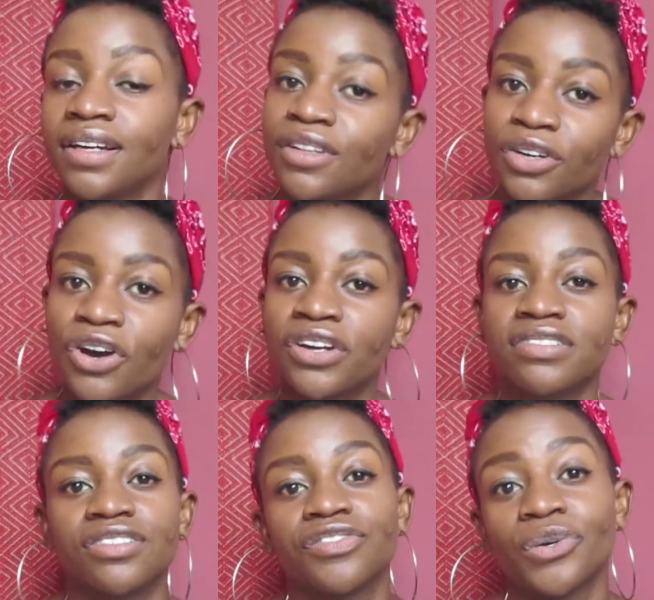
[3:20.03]
Another
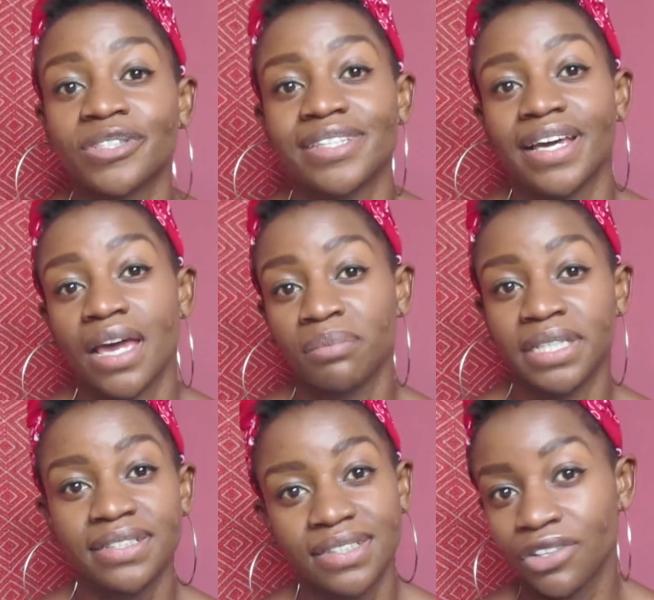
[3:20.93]
con is, of course, there
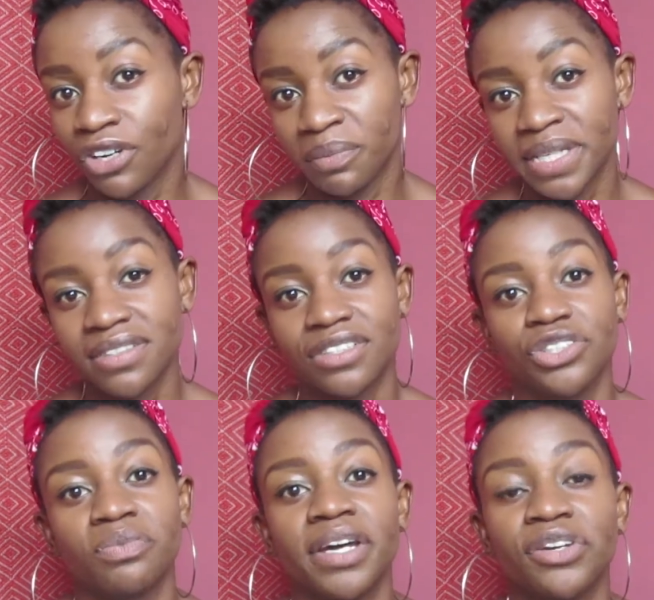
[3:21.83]
can be
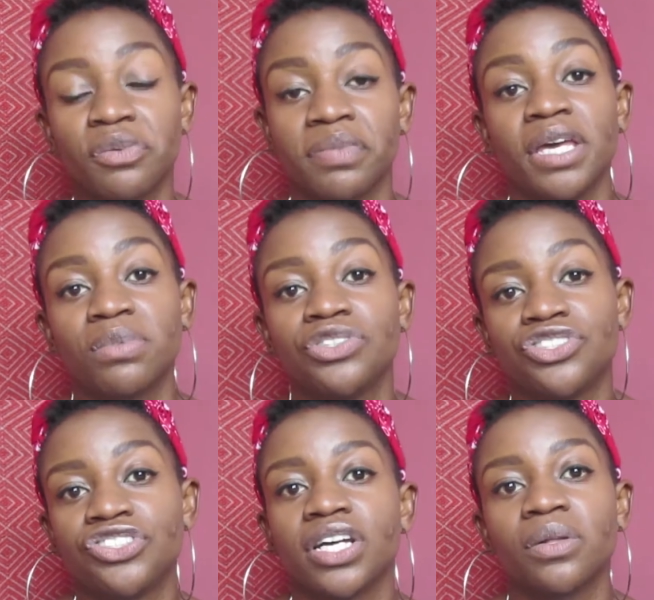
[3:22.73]
disagreements and you might not be able
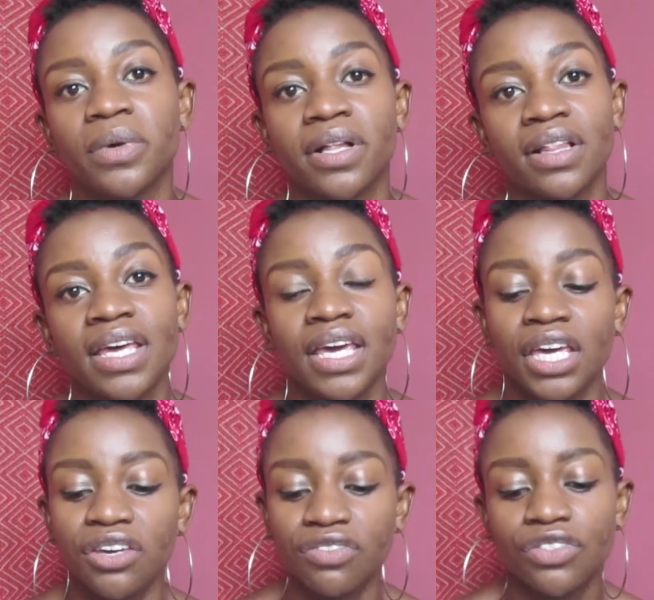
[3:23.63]
to gel well,
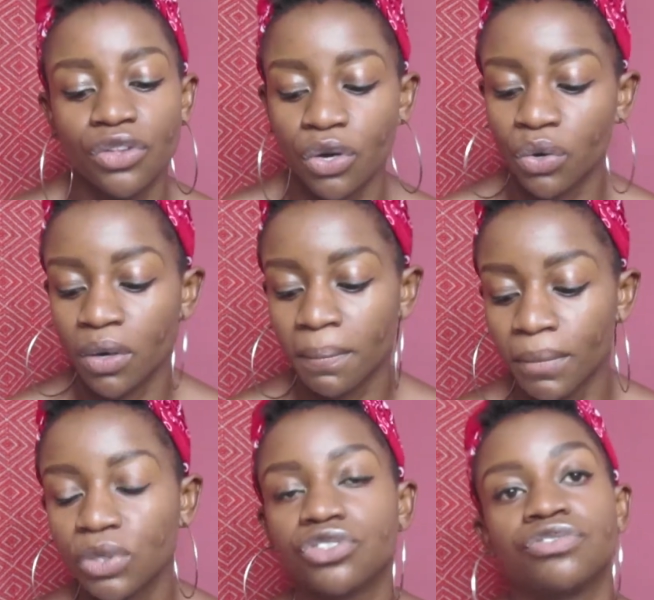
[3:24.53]
even though
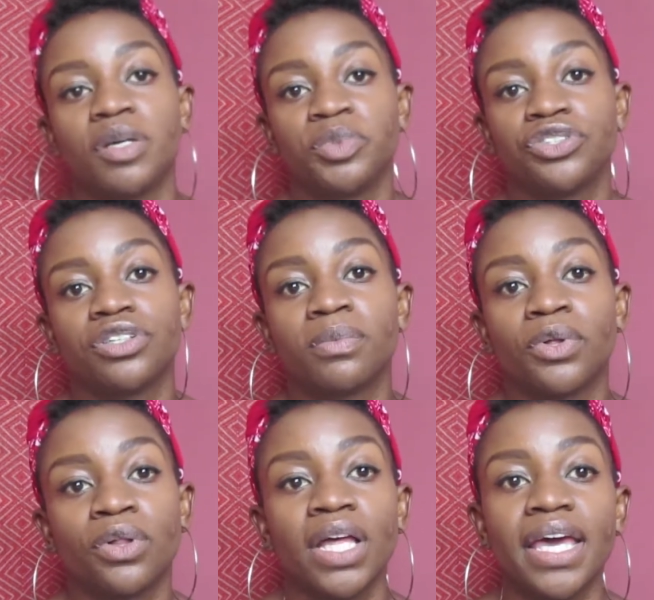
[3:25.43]
most
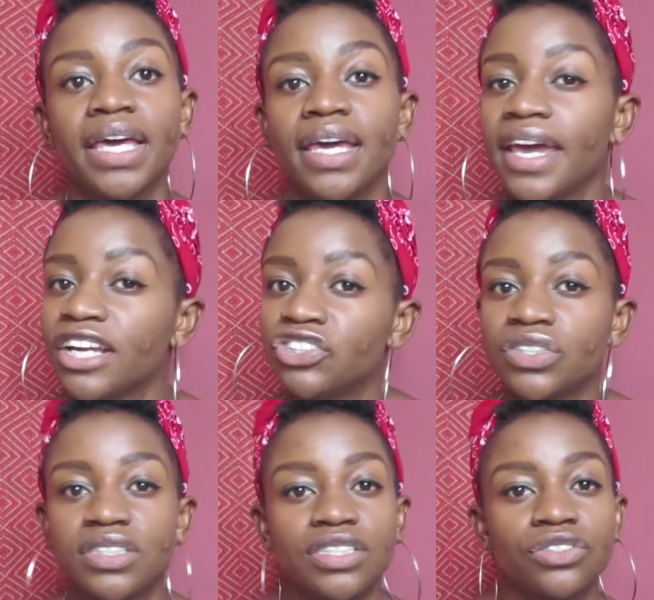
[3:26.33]
reputable
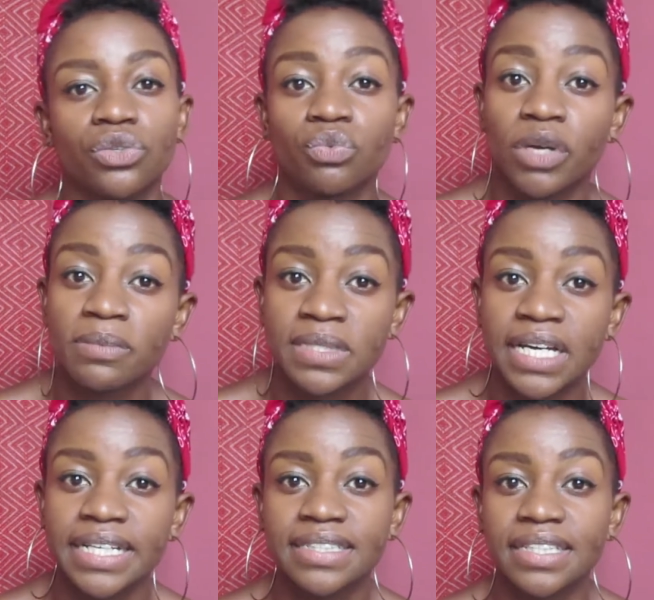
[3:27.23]
agencies or
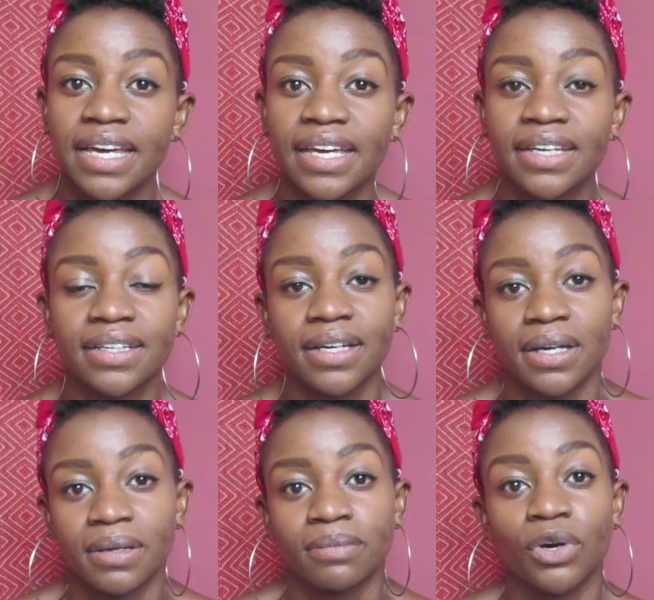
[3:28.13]
websites
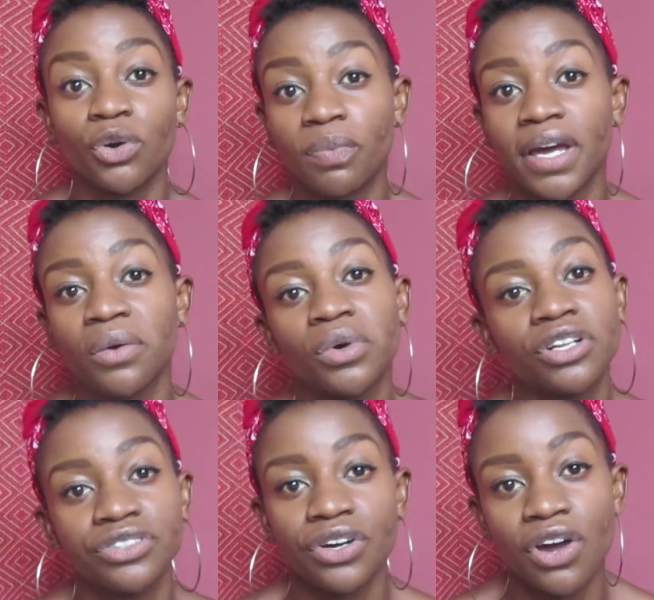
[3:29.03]
like
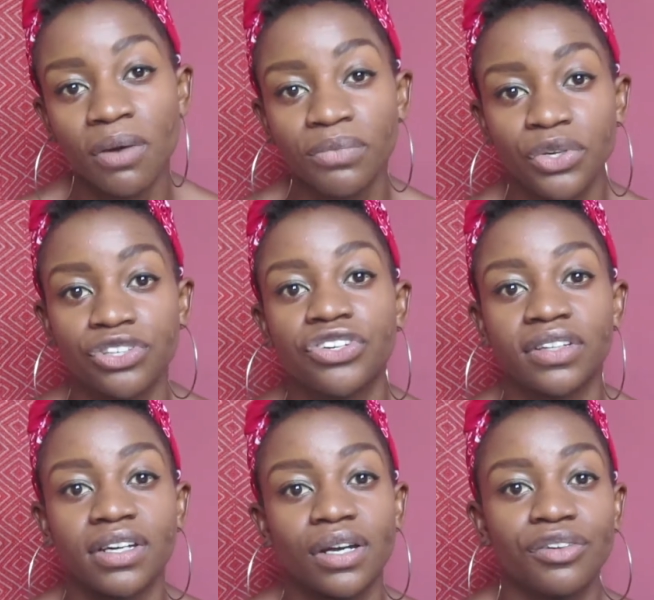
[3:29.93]
aupairworld.com, you can
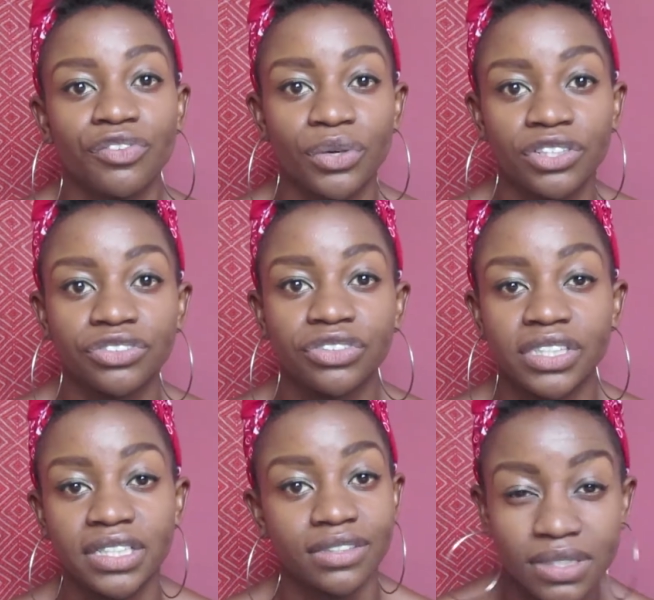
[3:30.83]
check that out if you're
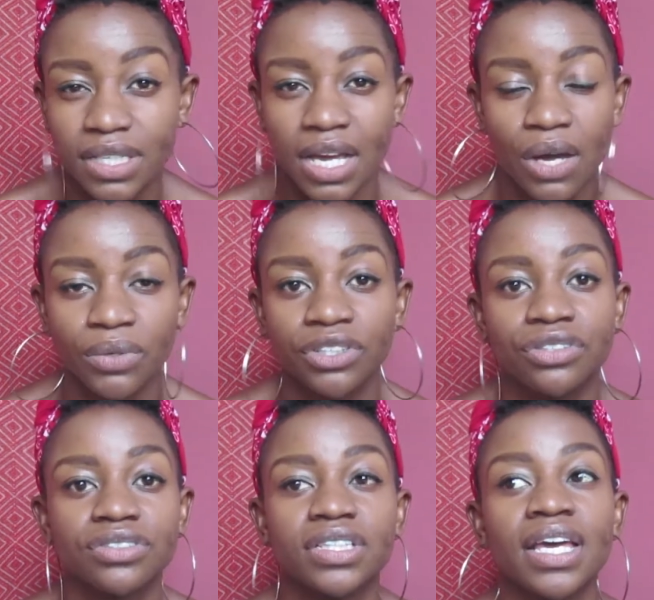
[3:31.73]
interested in seeing how it
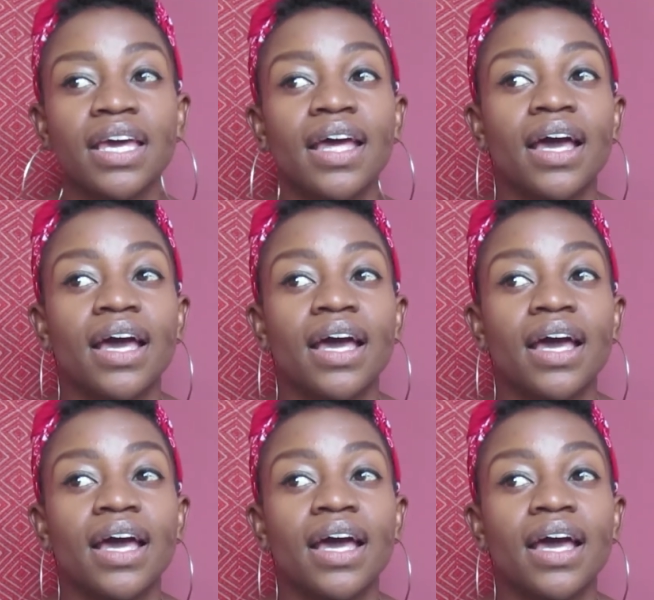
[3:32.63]
goes,